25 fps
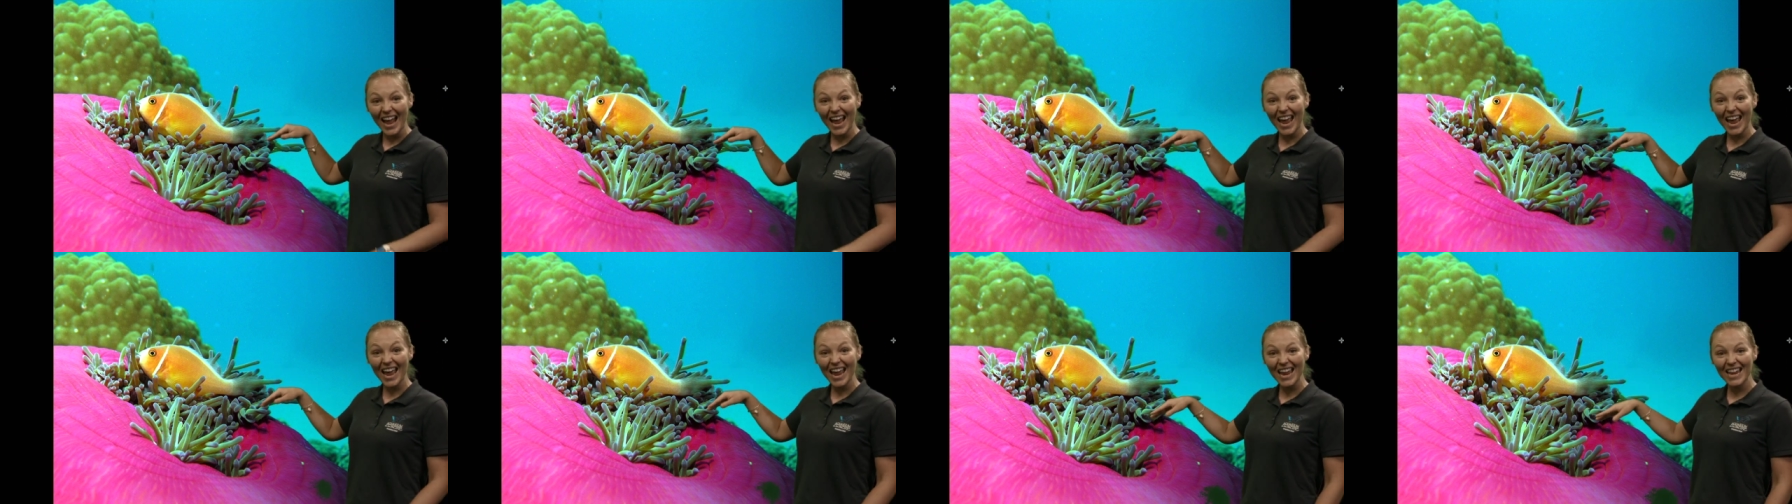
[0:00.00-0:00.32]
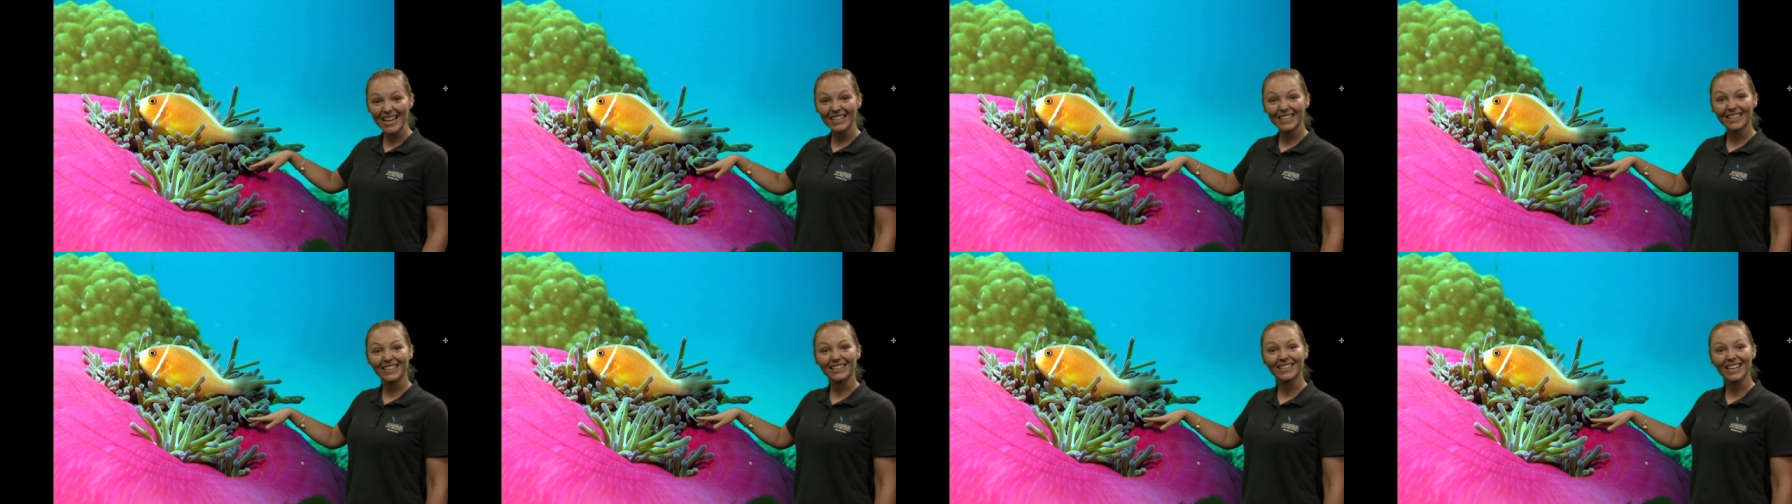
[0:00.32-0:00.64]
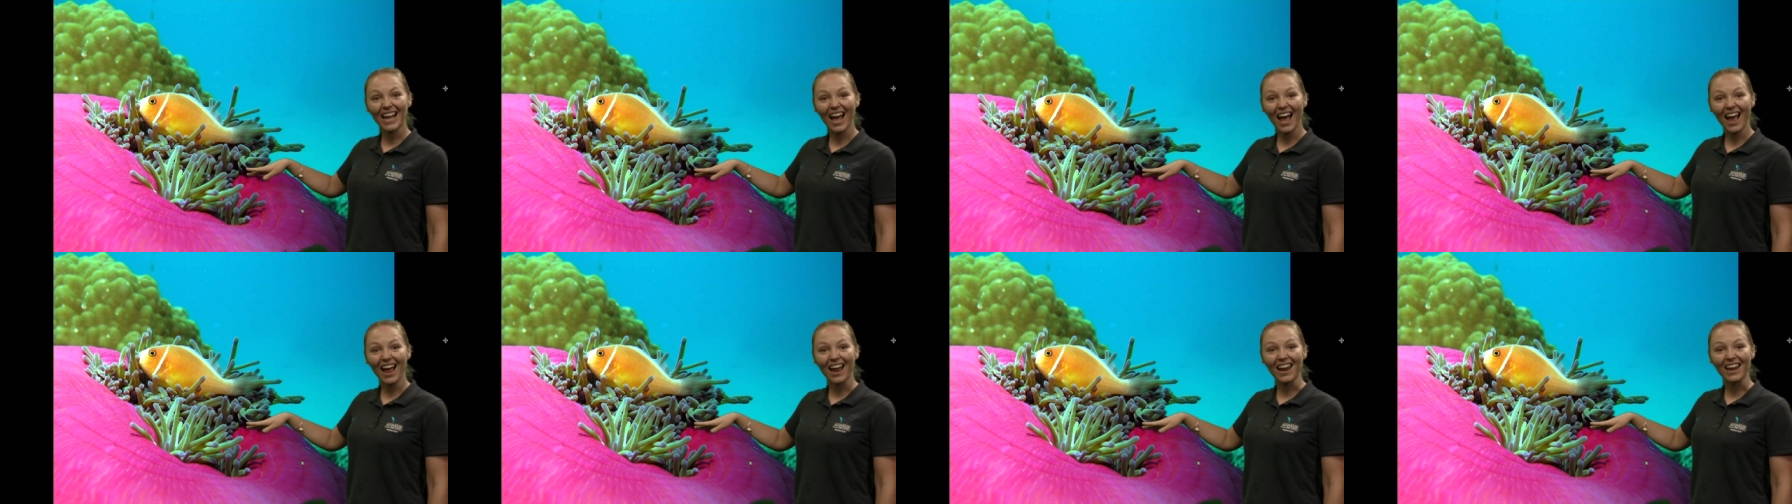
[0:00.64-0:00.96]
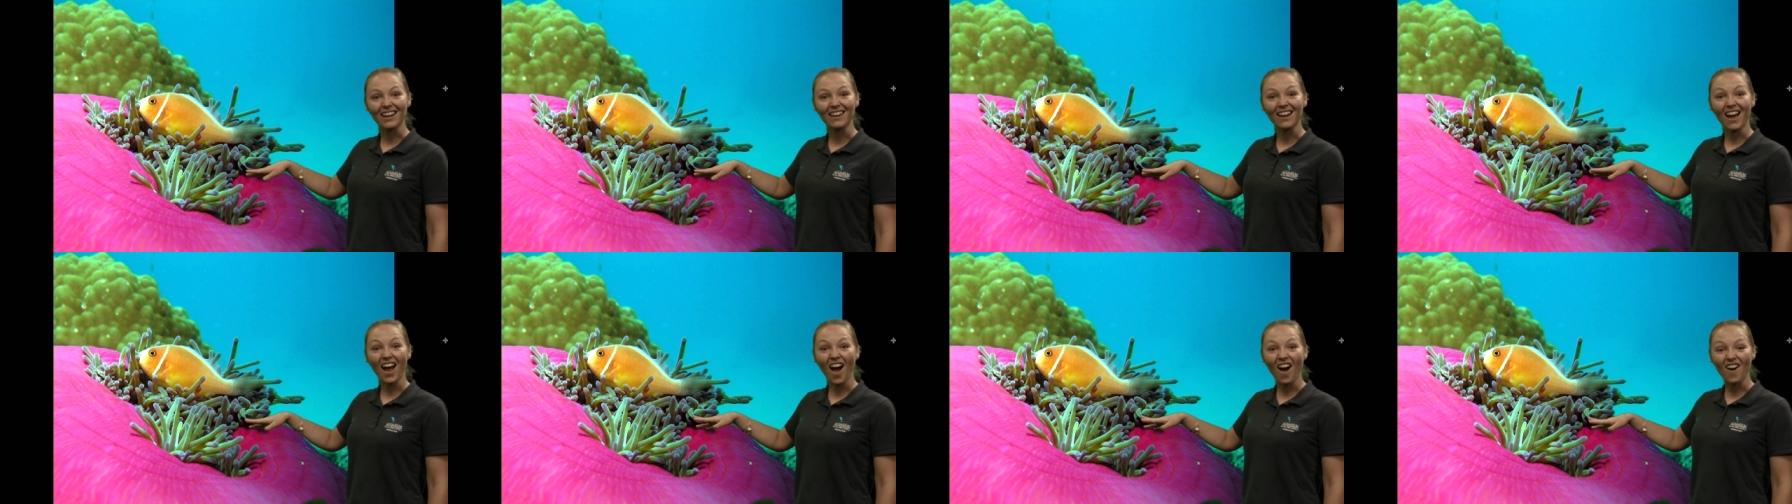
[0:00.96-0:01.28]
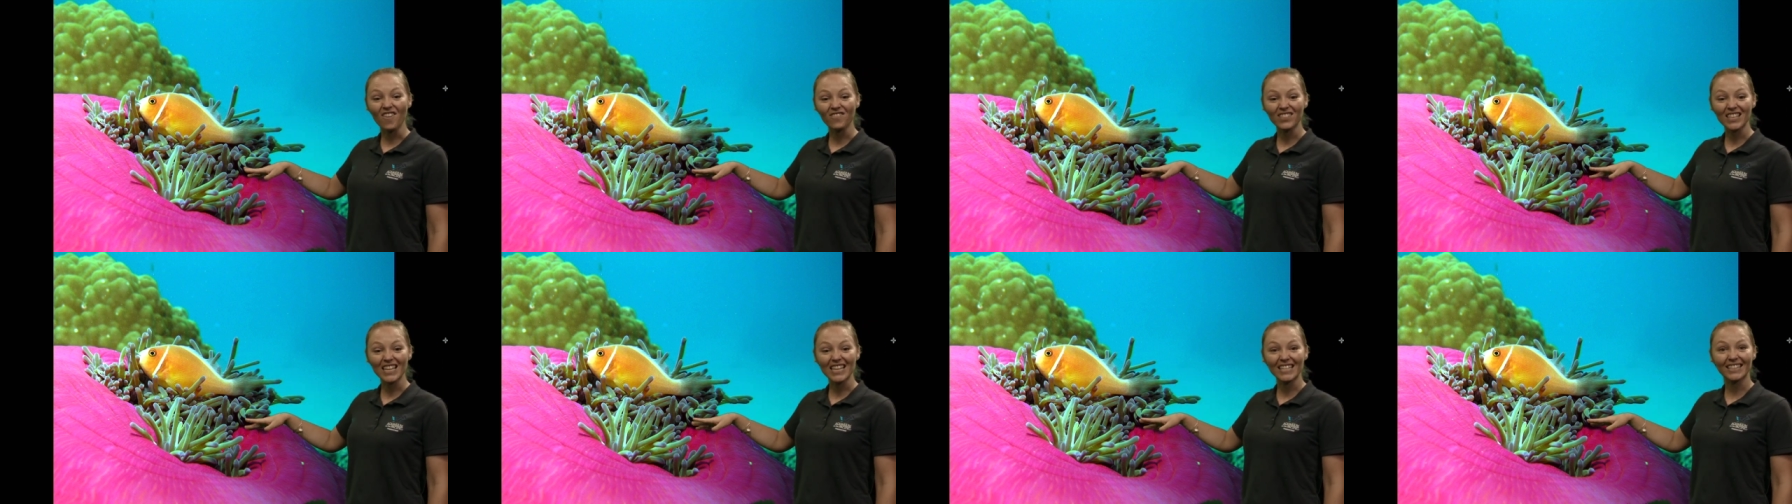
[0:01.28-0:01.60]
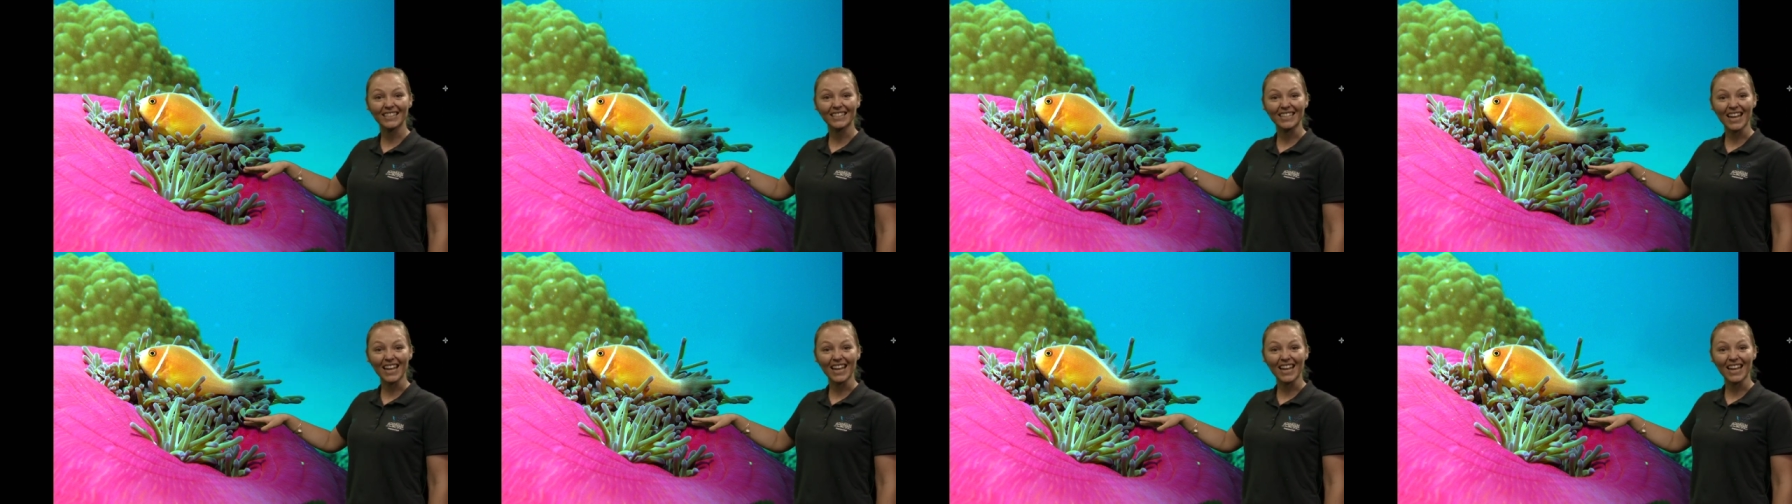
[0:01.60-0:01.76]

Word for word: inside of these